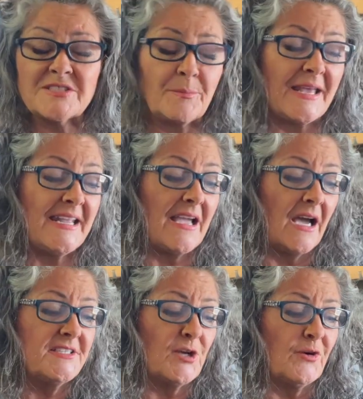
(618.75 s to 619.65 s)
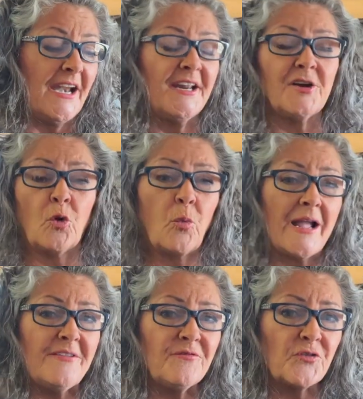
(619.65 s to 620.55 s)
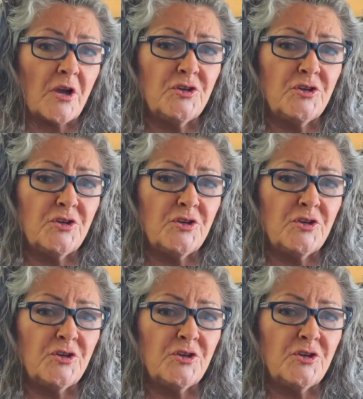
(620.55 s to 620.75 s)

Somebody donated a